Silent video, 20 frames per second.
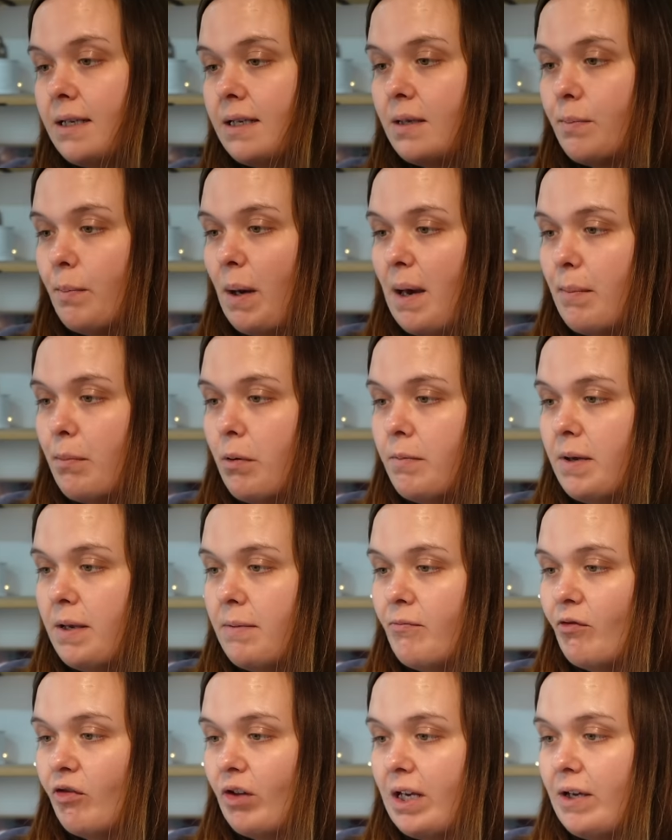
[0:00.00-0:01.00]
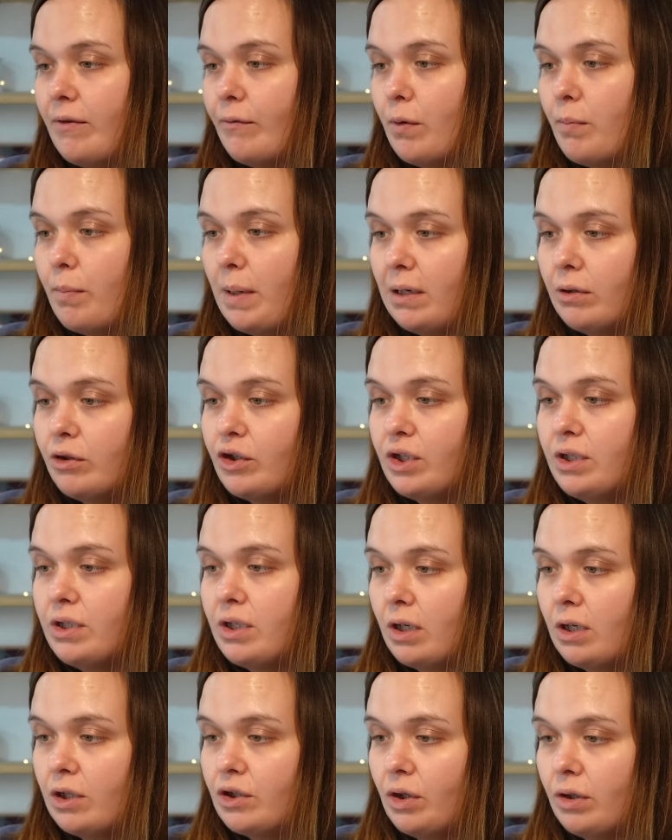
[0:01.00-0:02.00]
is peppermint flavour Belgian
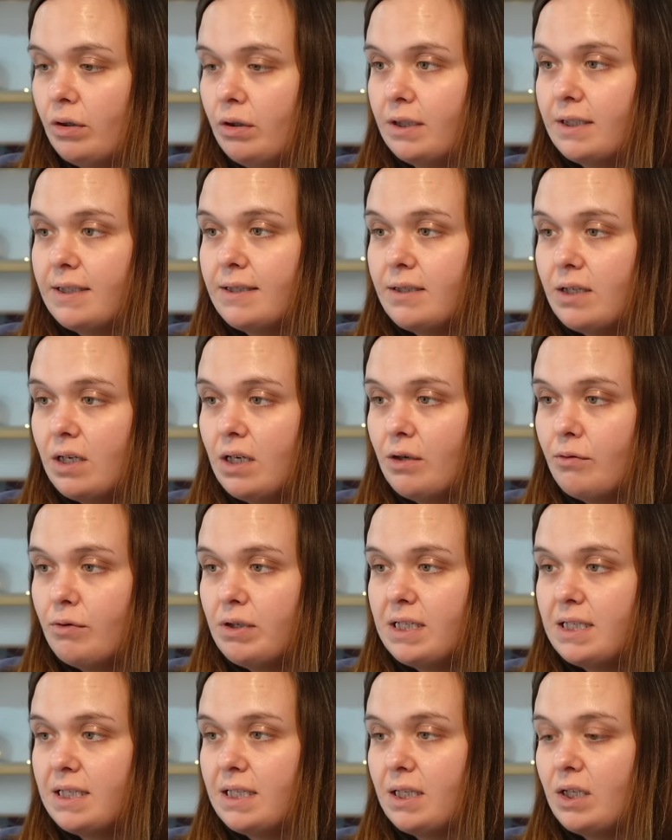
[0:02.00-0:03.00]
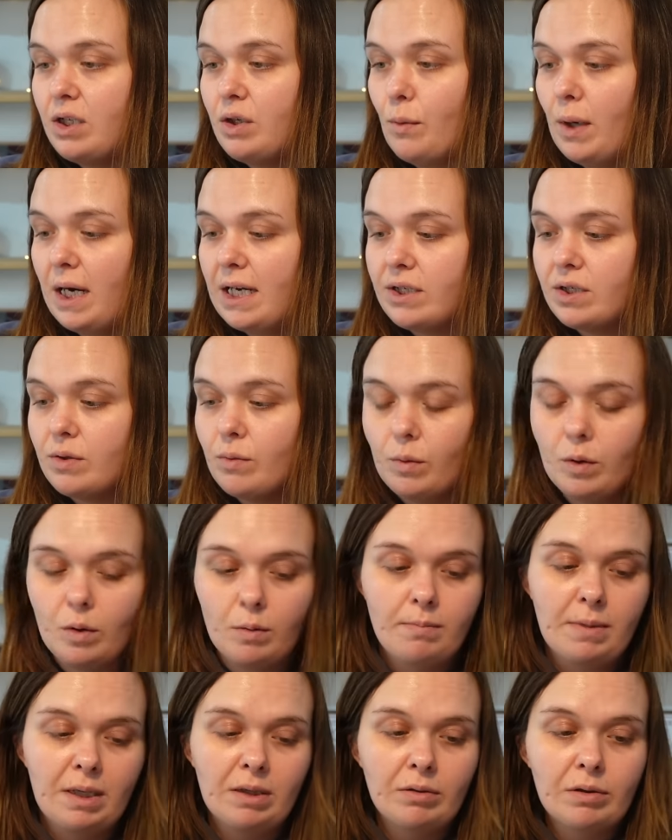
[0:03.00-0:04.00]
dark chocolate stirrers that you add to
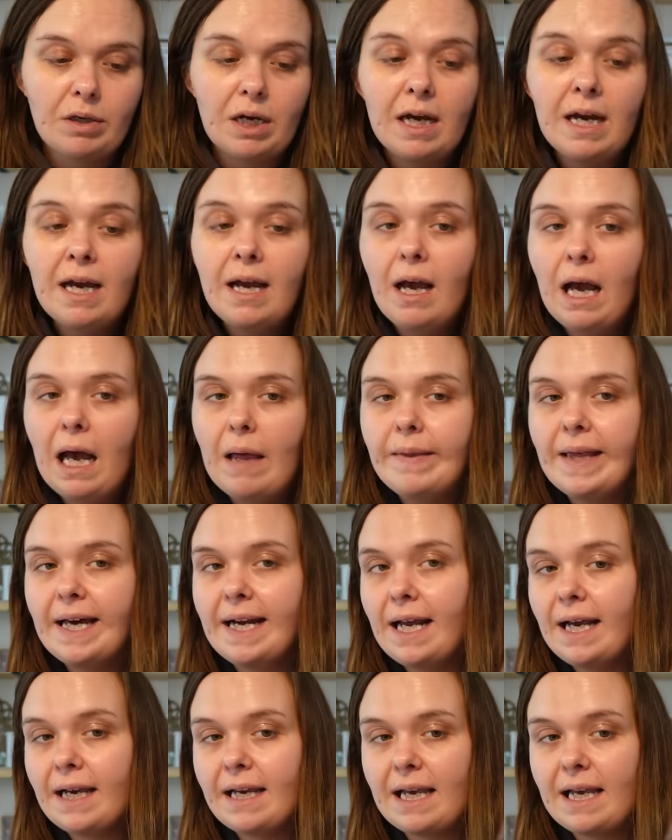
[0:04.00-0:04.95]
warm milk, and then a